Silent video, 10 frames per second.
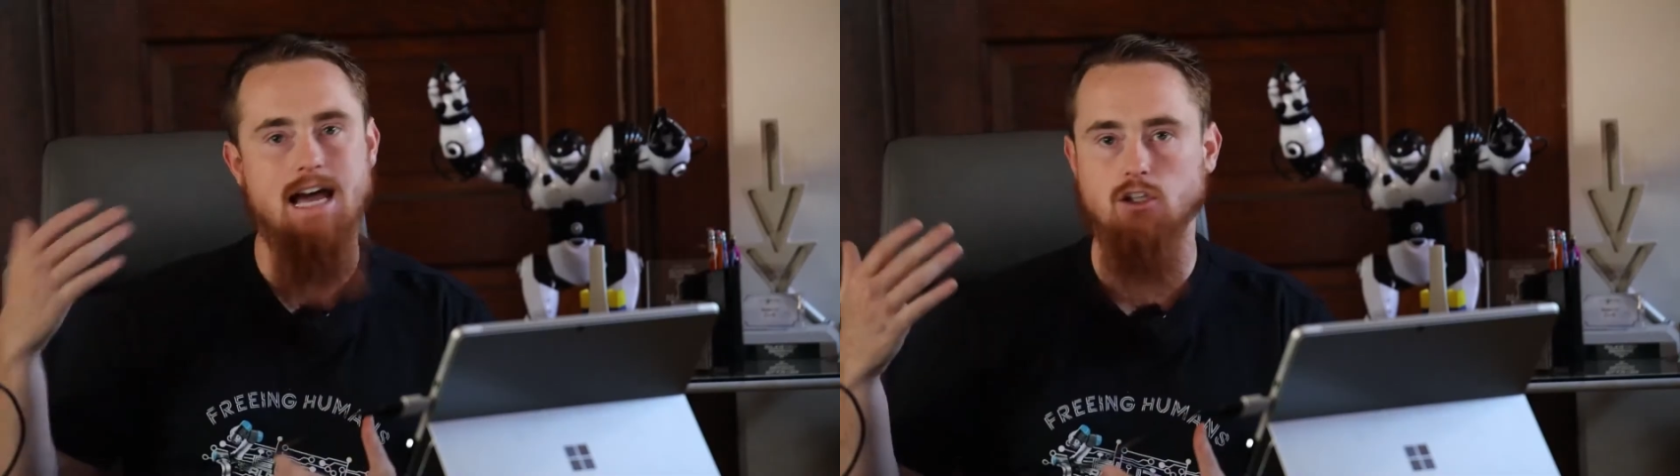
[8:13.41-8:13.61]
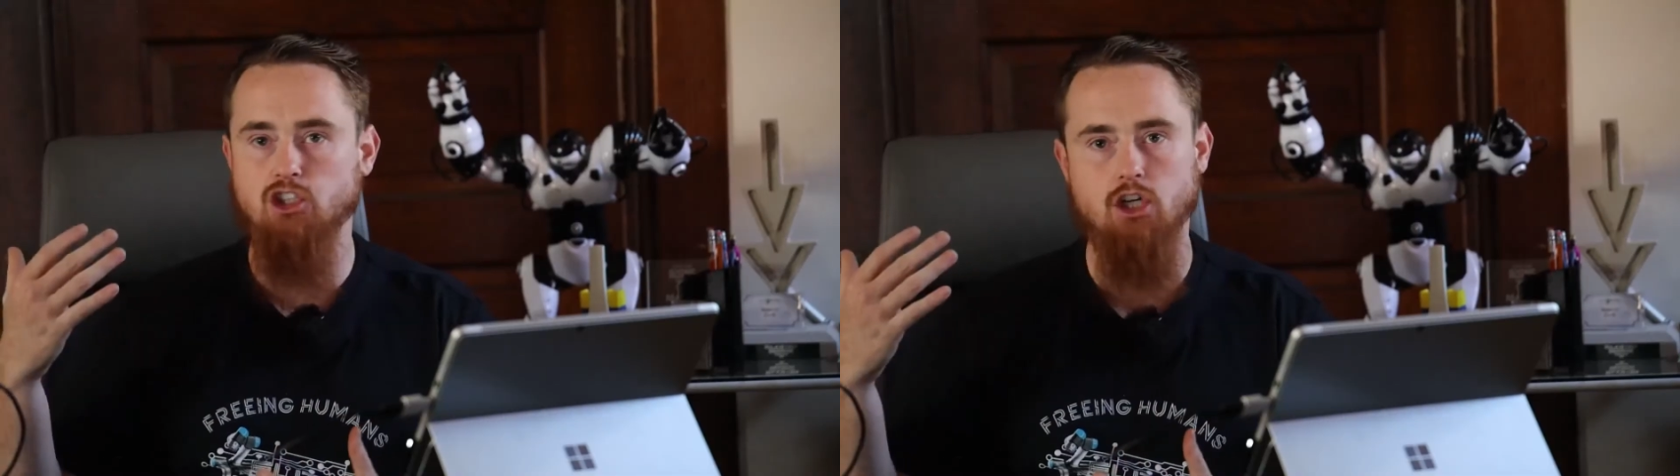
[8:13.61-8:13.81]

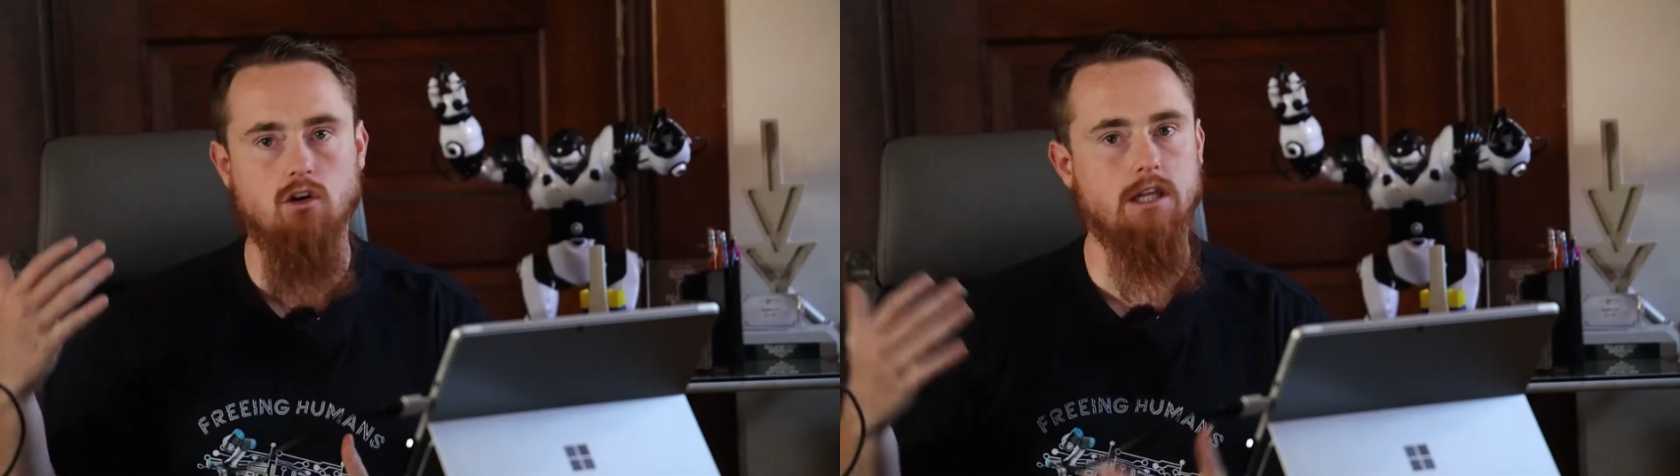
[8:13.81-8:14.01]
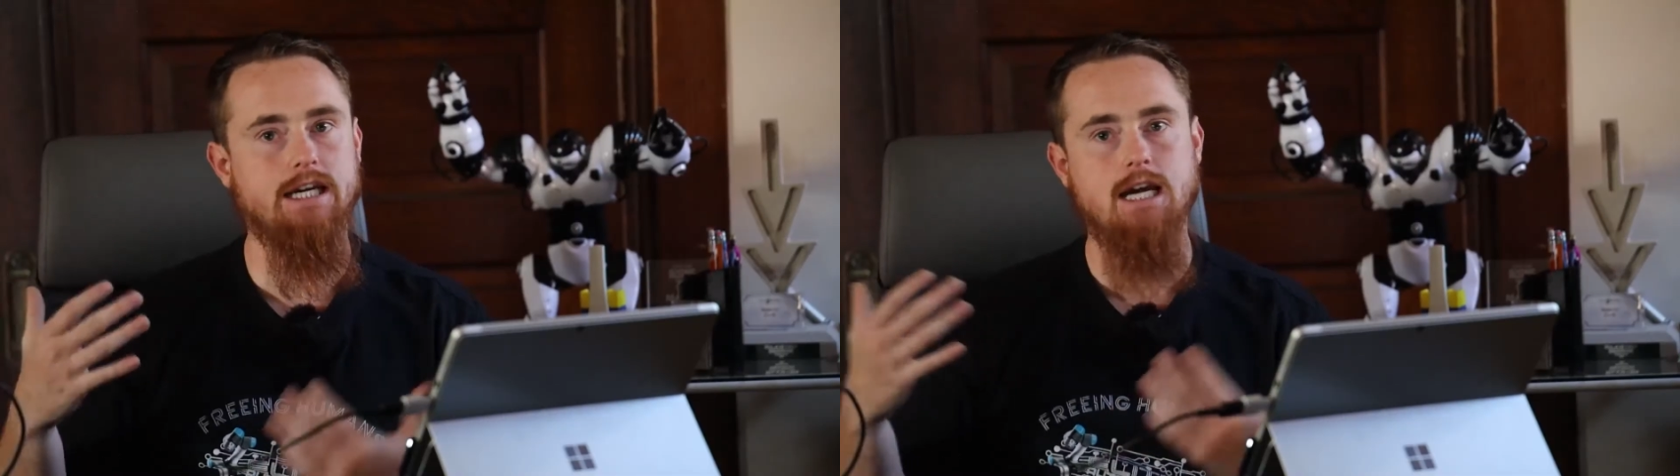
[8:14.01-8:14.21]
Now,
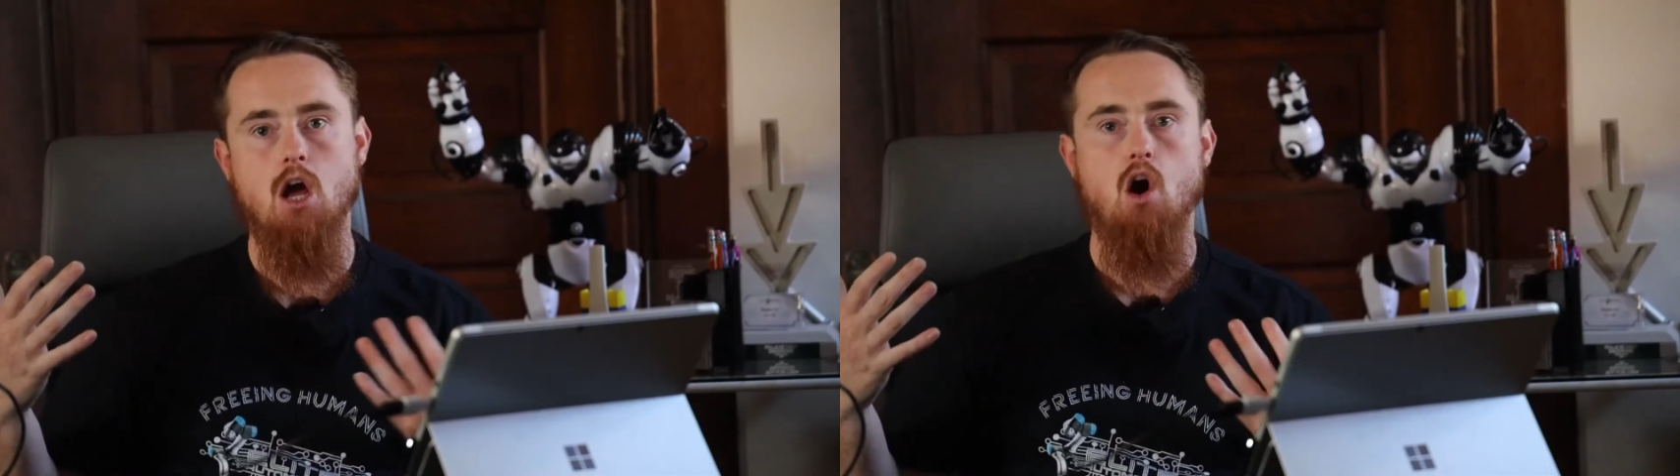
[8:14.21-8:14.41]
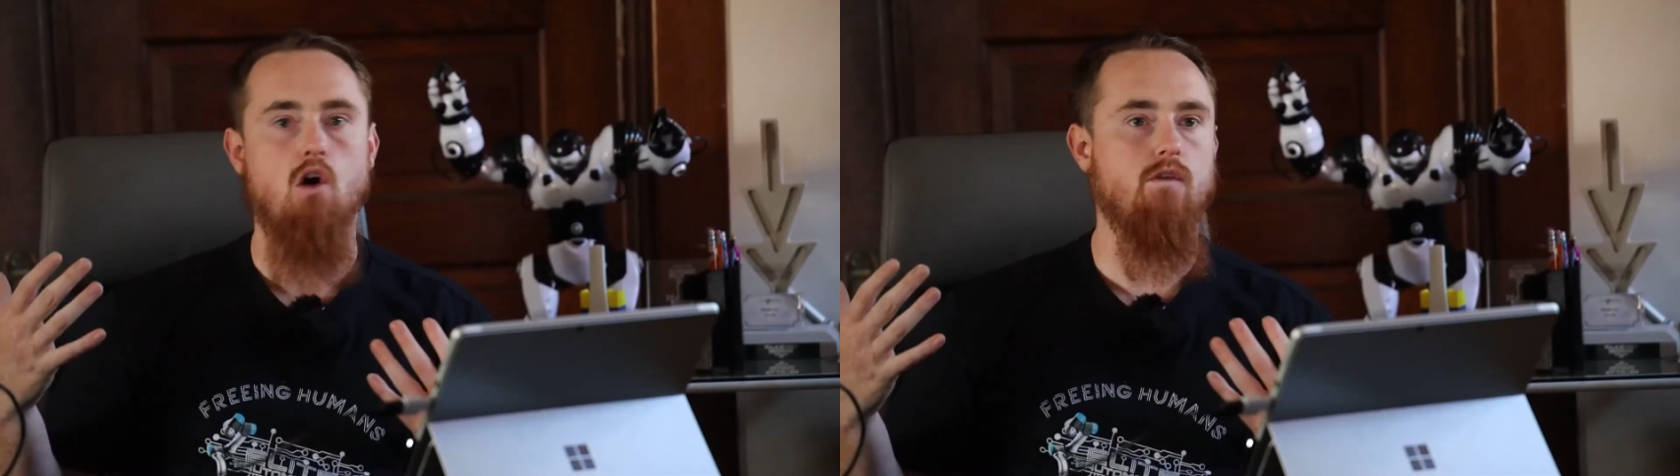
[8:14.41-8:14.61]
generally,
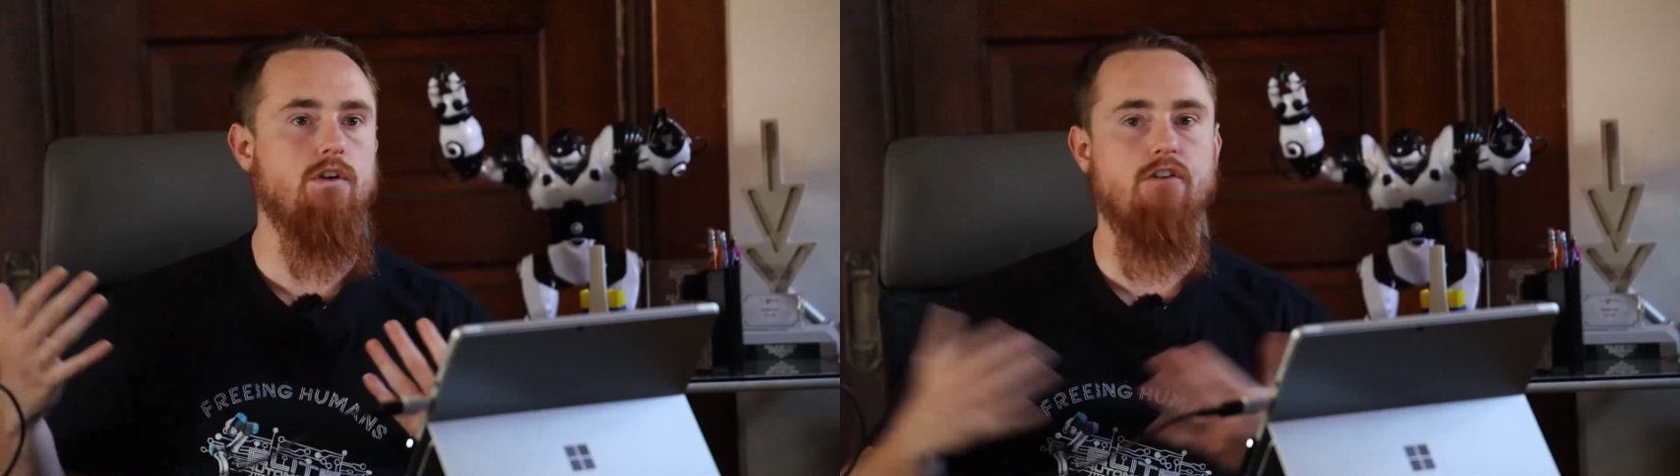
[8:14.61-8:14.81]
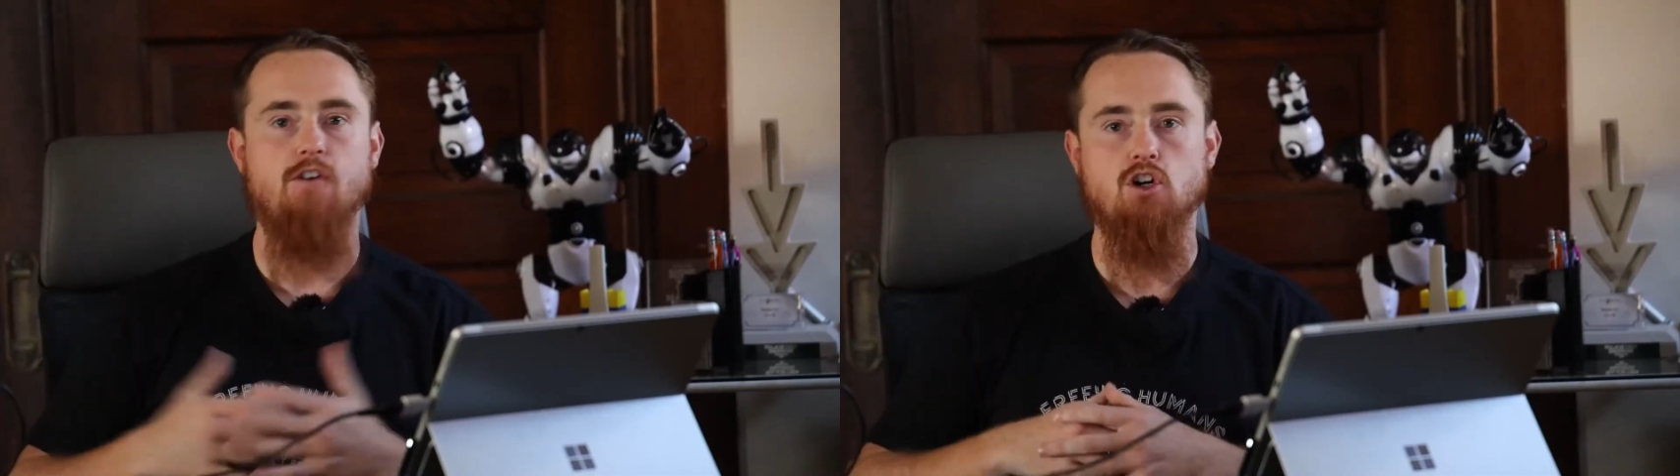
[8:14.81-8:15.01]
over
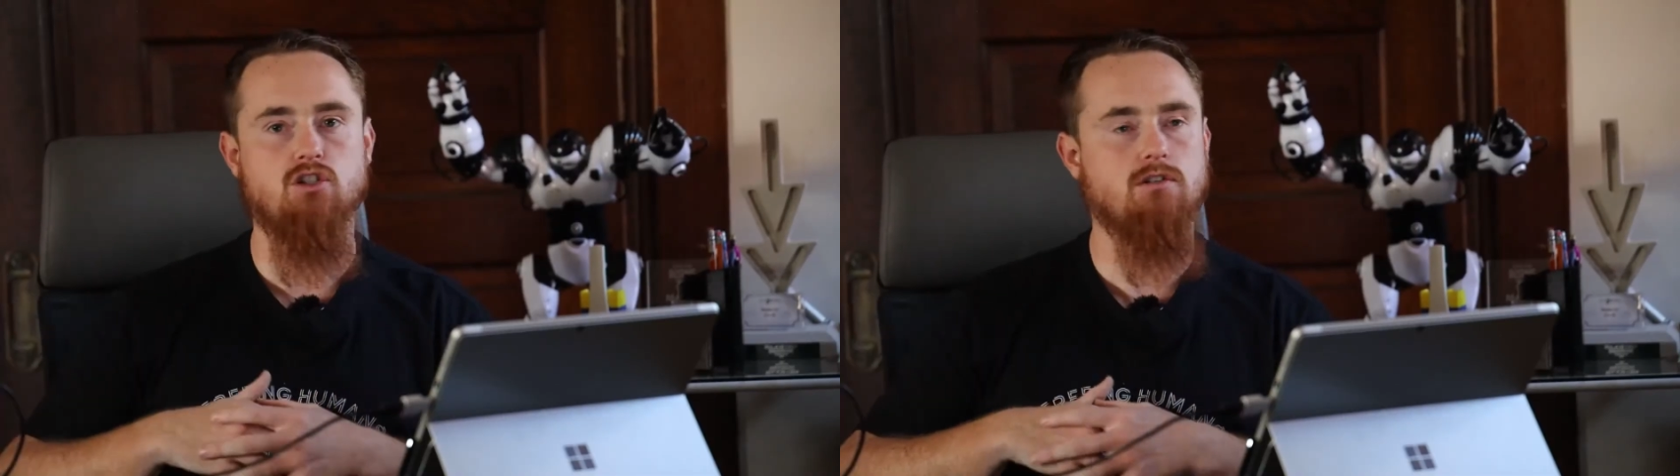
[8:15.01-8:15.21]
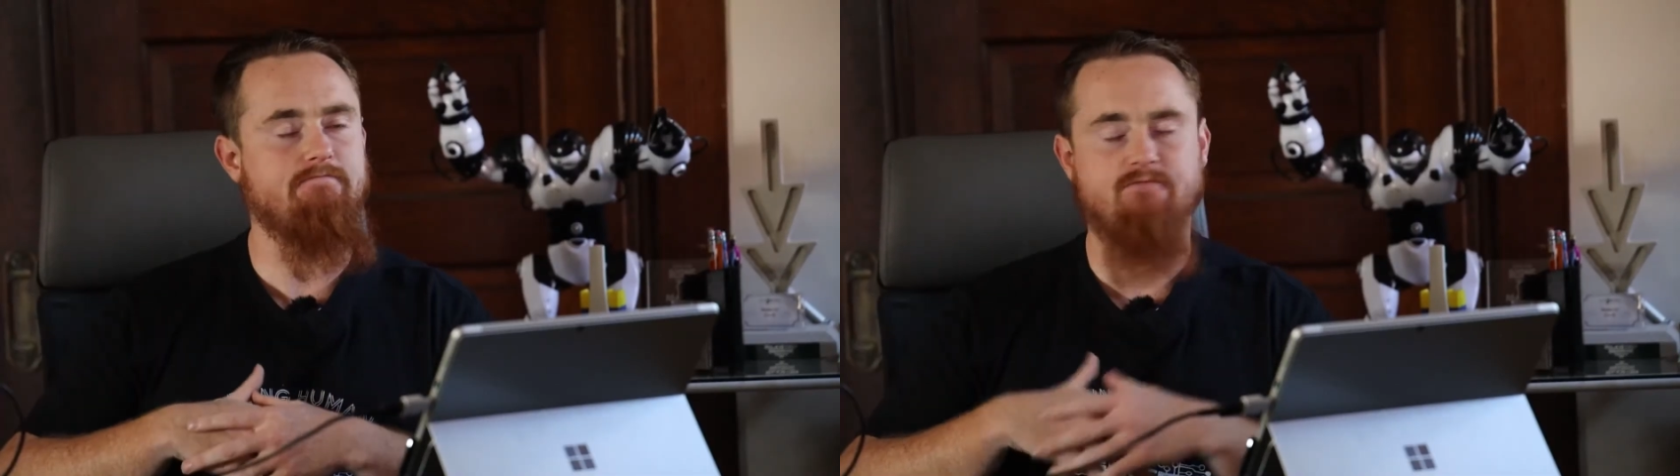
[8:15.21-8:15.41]
your first